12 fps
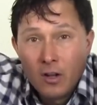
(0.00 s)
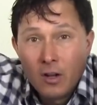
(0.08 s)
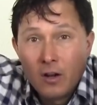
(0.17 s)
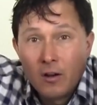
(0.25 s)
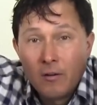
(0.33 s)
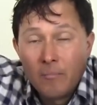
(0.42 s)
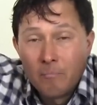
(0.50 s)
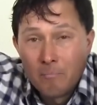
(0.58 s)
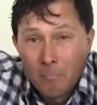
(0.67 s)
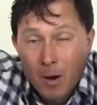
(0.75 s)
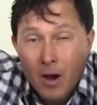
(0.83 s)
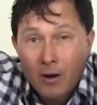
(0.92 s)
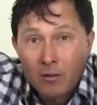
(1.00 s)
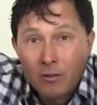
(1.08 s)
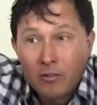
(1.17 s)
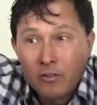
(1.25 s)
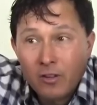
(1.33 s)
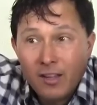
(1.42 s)

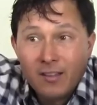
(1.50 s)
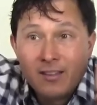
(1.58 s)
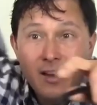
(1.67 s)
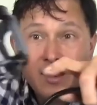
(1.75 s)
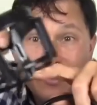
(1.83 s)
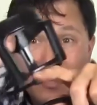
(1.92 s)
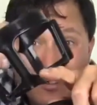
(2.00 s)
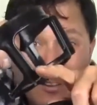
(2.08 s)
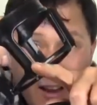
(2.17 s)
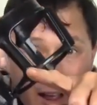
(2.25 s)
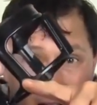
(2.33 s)
models is that it doesn't